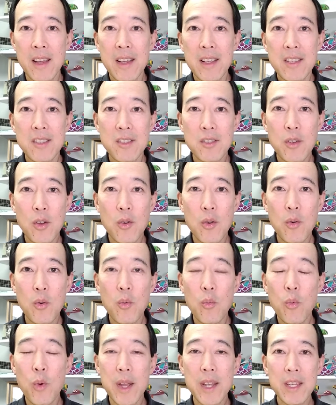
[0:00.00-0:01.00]
So
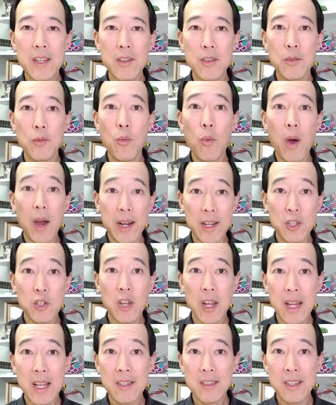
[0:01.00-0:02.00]
when you want to
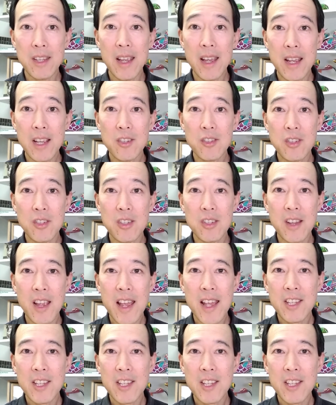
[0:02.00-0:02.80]
change the action,